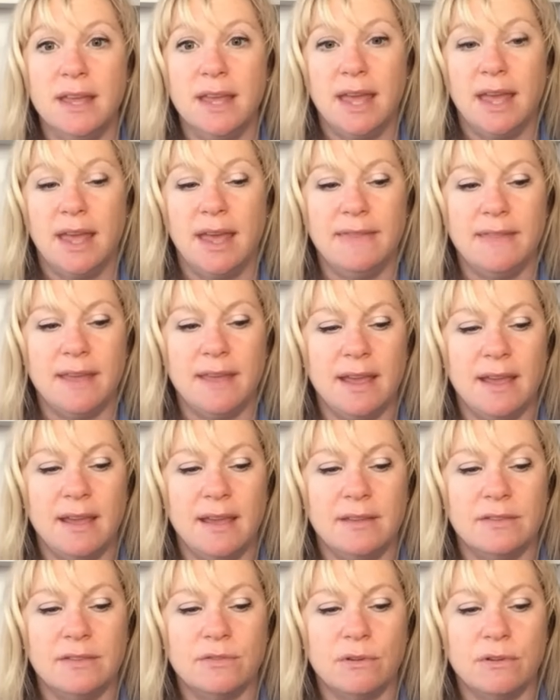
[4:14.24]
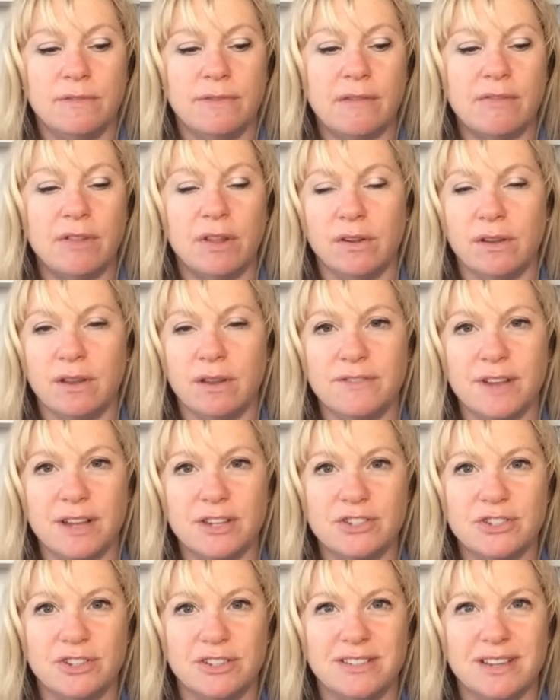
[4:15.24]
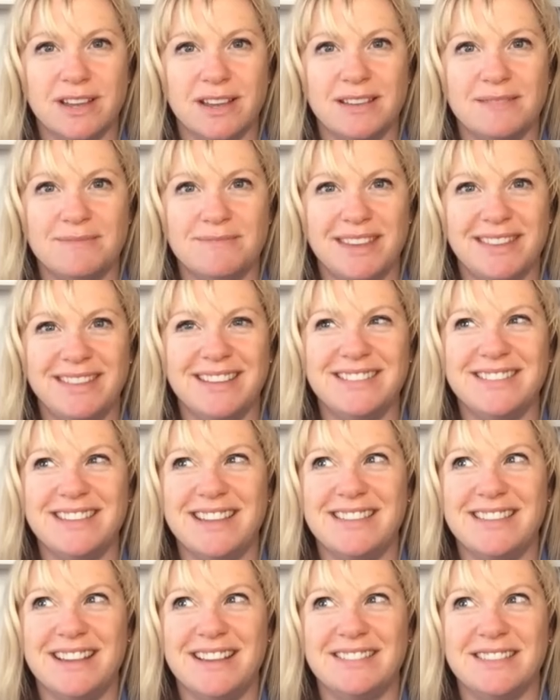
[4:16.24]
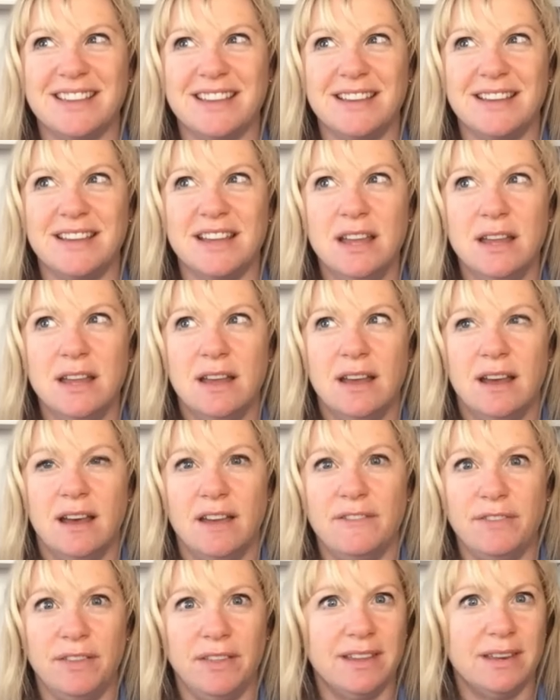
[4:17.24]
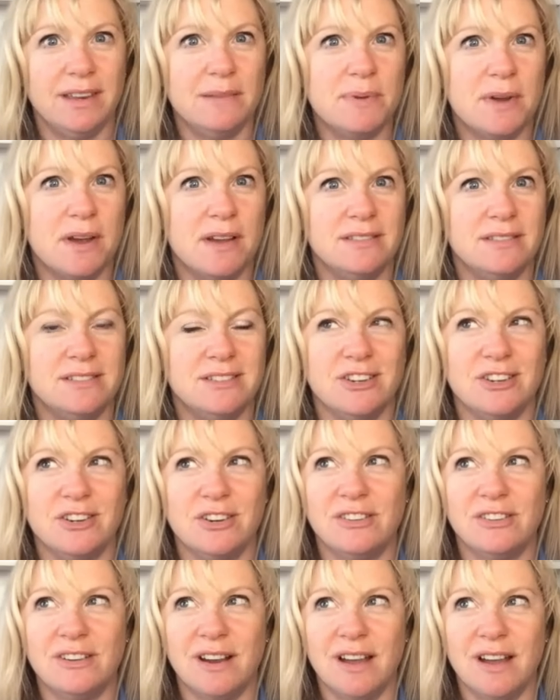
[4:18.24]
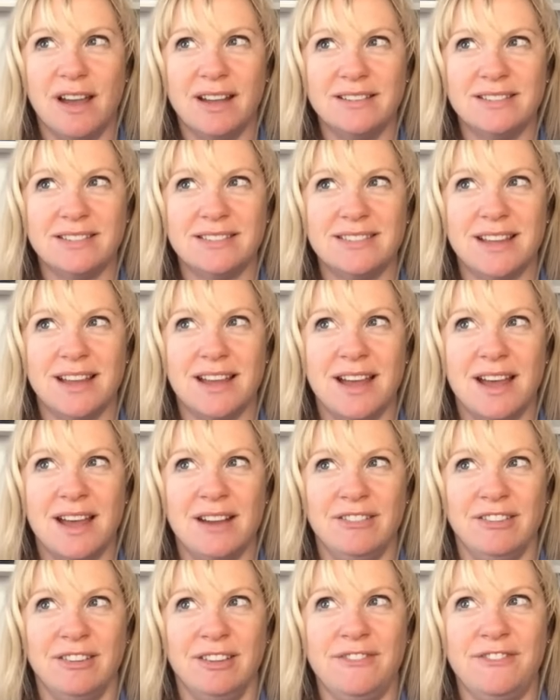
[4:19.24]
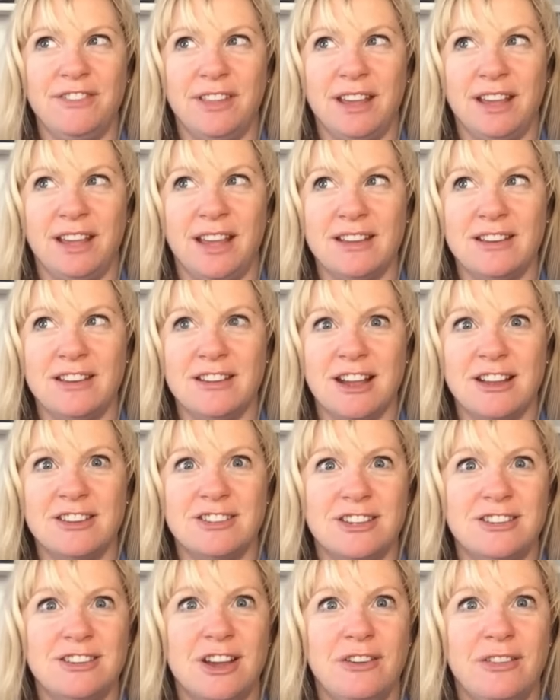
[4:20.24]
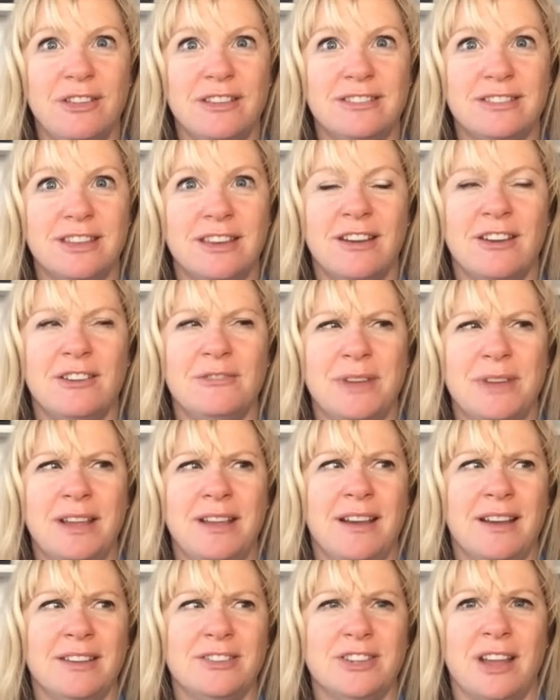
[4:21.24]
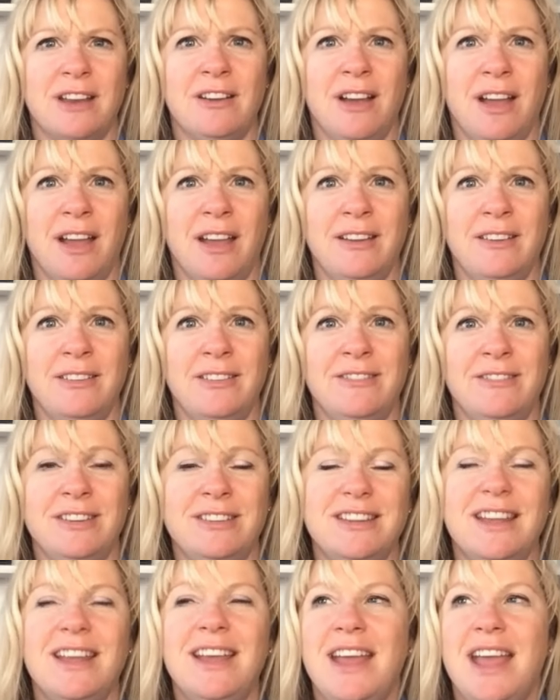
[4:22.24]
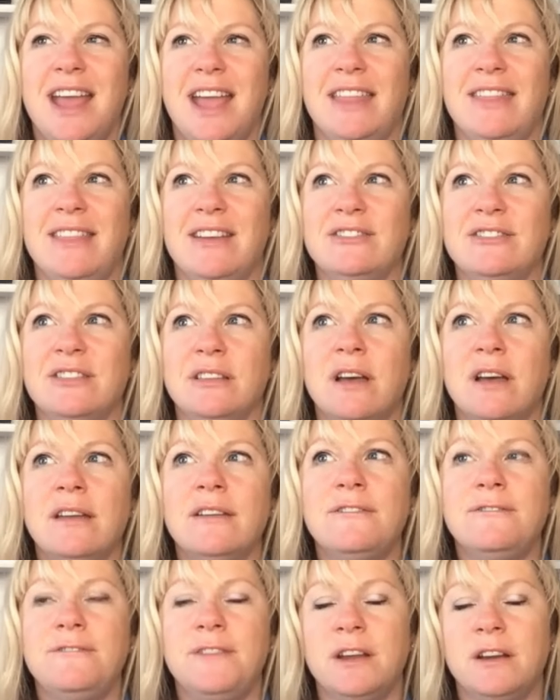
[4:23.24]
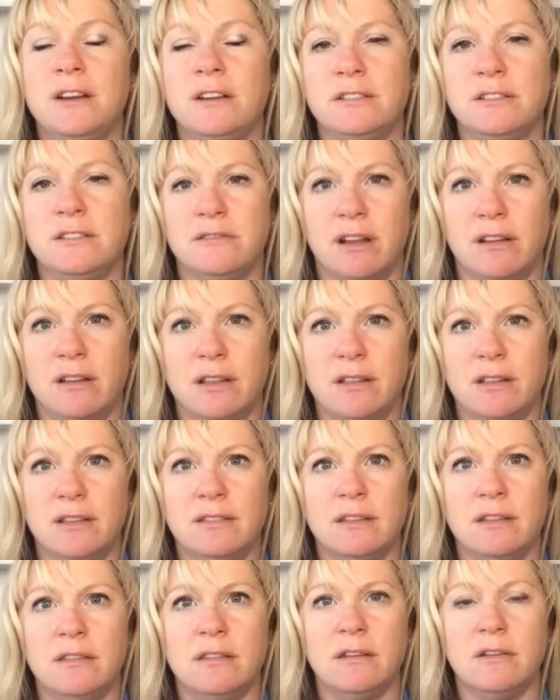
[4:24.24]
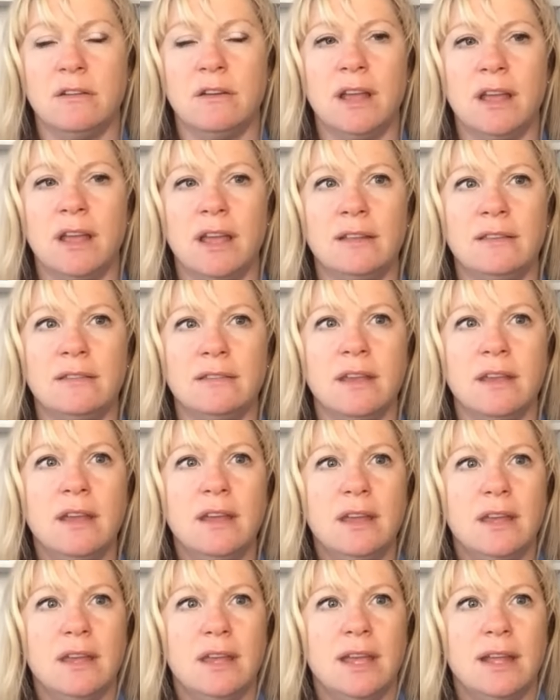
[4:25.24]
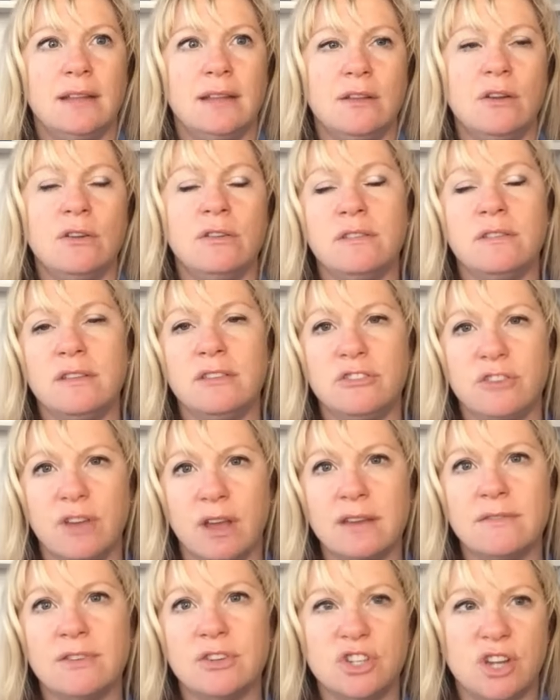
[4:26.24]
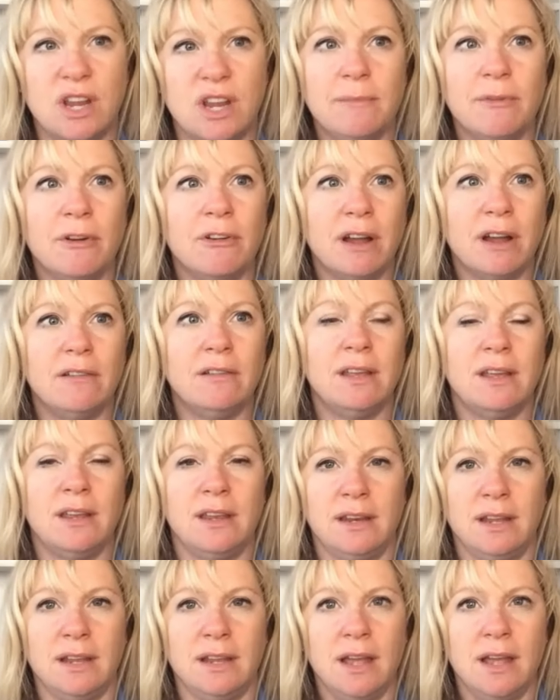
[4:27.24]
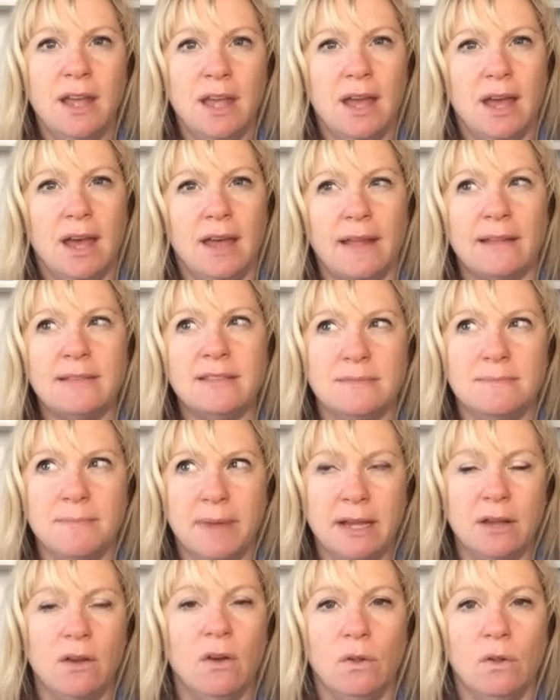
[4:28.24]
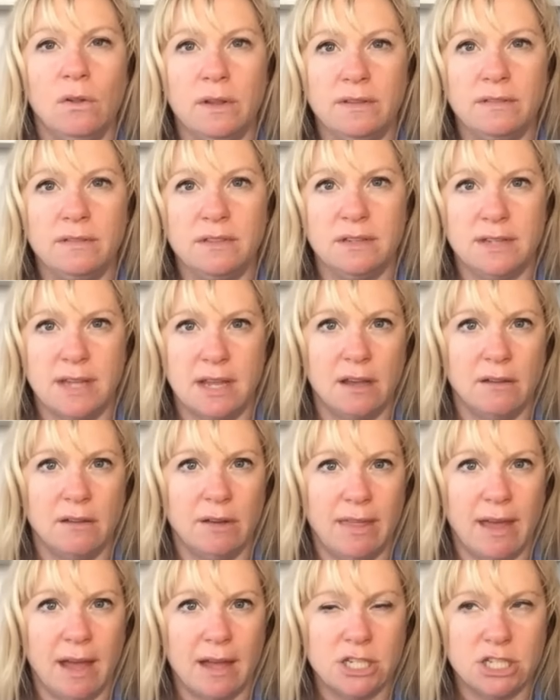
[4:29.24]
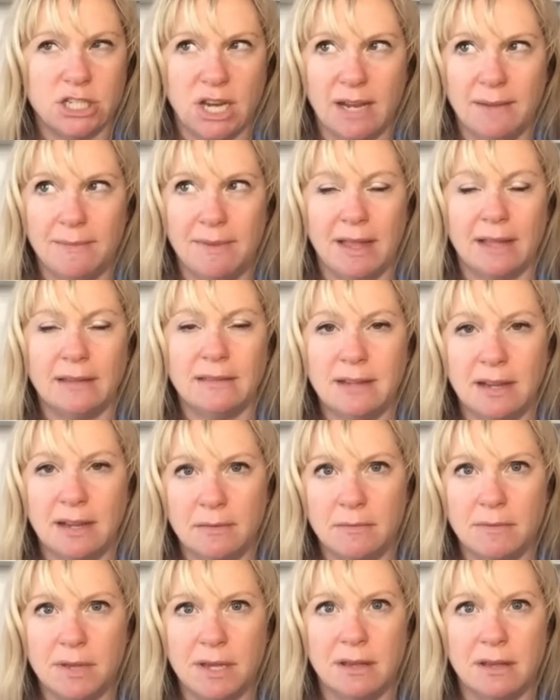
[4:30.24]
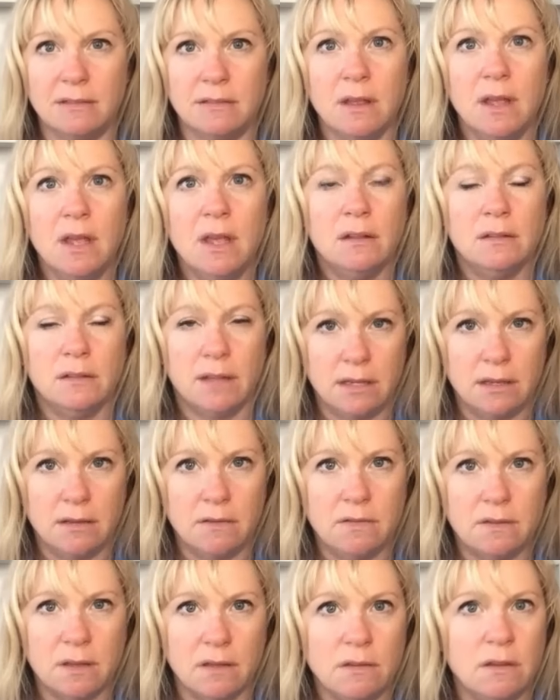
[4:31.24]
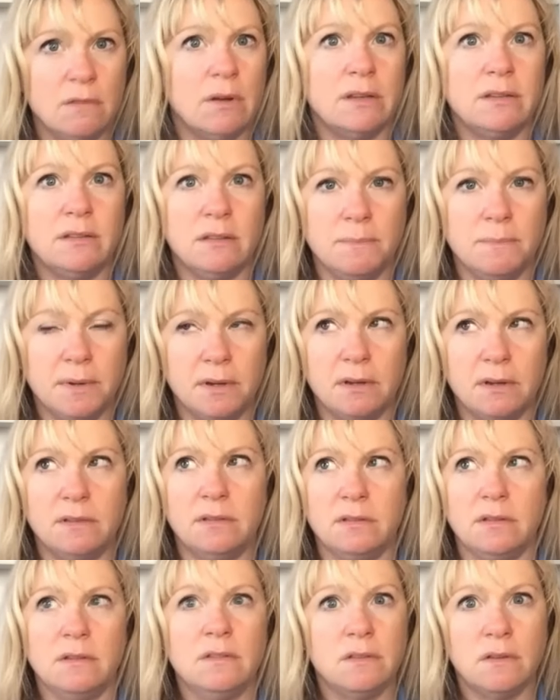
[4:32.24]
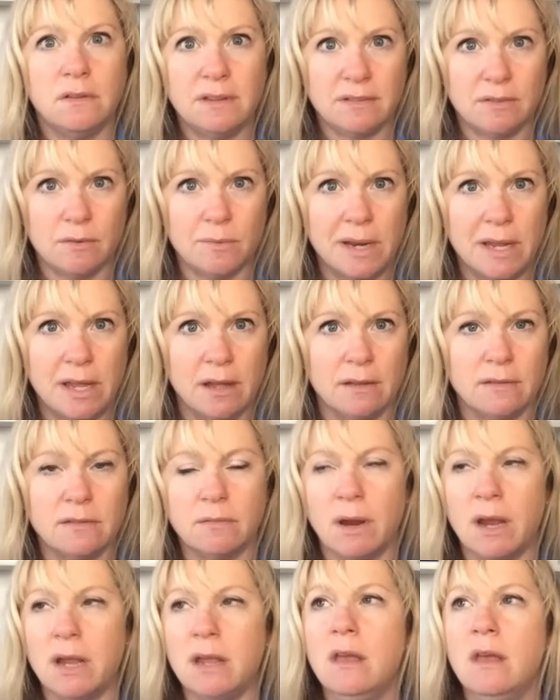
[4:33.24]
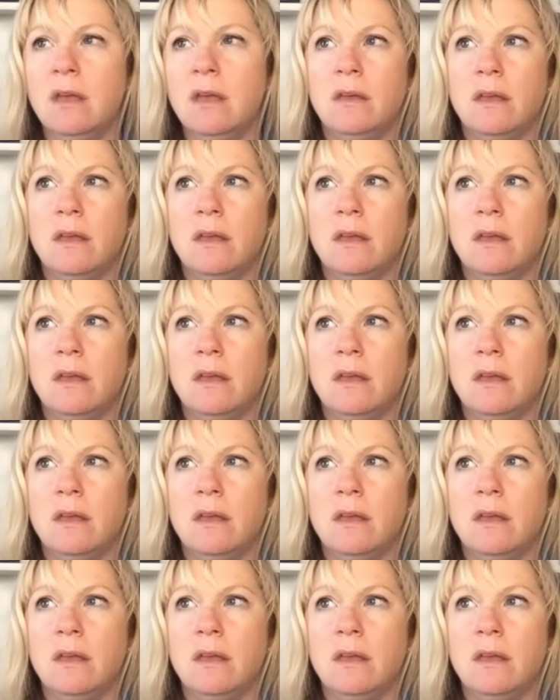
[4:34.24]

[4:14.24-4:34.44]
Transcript: and they sort of have a little confessional time, and they'll say things like, "I feel like an imposter," or "I just I really feel like I, I should know this. And oh my gosh, I don't, I don't know what, to, and there's a lot of fear surrounding this. And so it, it's, it, there's this kind of a shame around it. And I, that's my goal is to take away that shame and that stigma because like you said, you went to the books, so does everybody else, right?